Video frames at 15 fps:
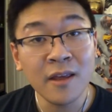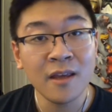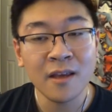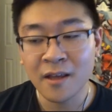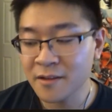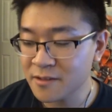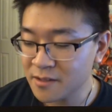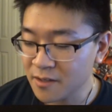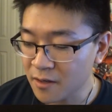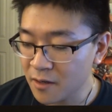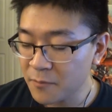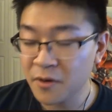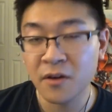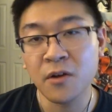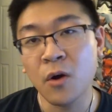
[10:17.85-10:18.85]
they
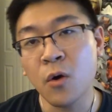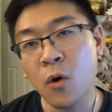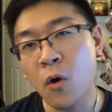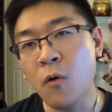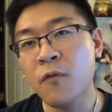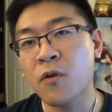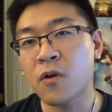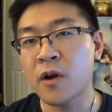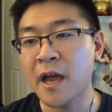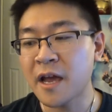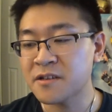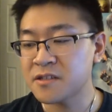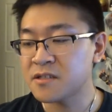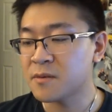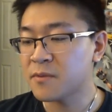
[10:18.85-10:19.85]
install, I'm going to go over
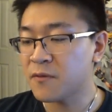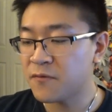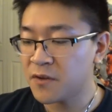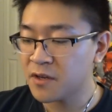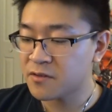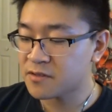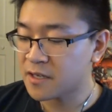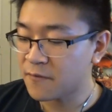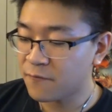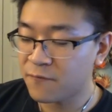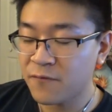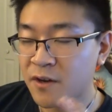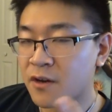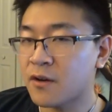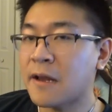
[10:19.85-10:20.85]
actually some of the features I
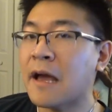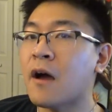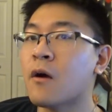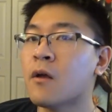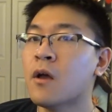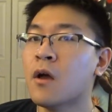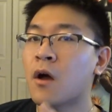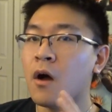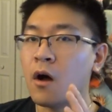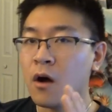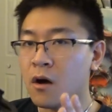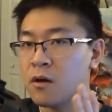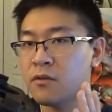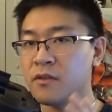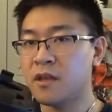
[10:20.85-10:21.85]
figured out
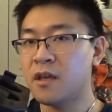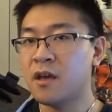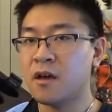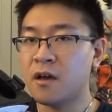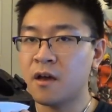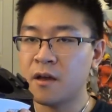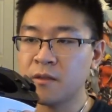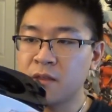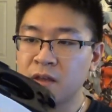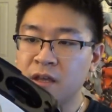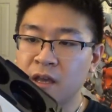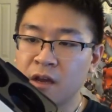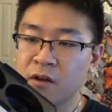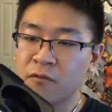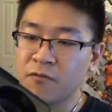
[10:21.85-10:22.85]
on the
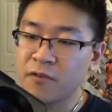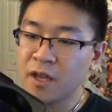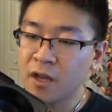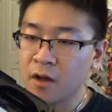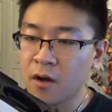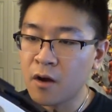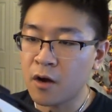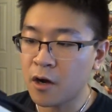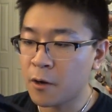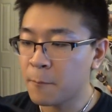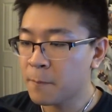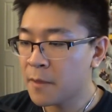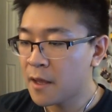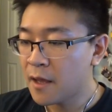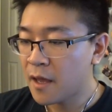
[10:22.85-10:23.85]
Gear
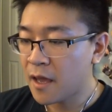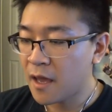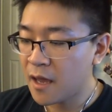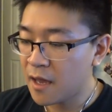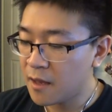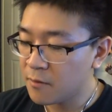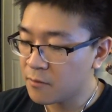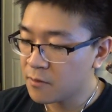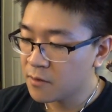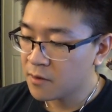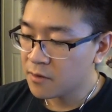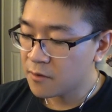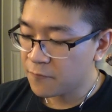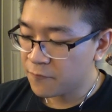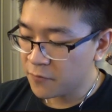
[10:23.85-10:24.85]
VR. And
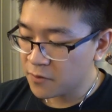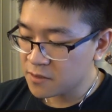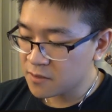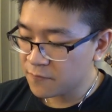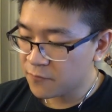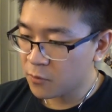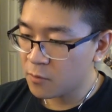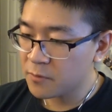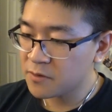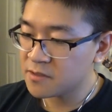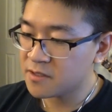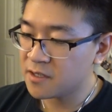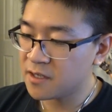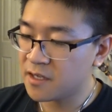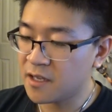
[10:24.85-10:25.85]
the first and
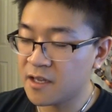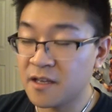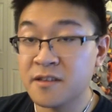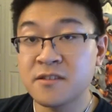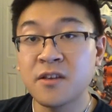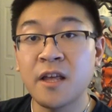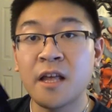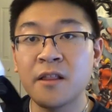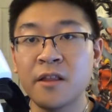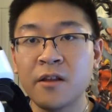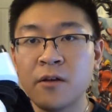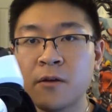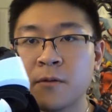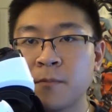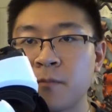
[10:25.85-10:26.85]
foremost thing is a
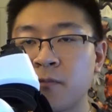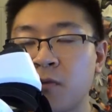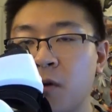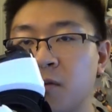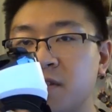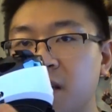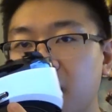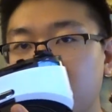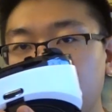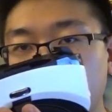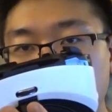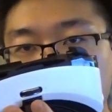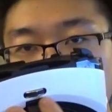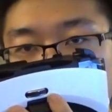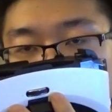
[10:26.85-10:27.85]
little rotating
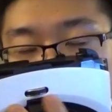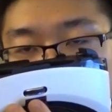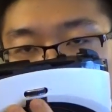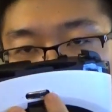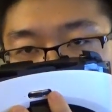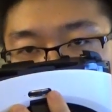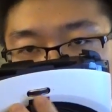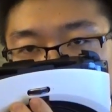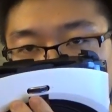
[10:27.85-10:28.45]
thing up here.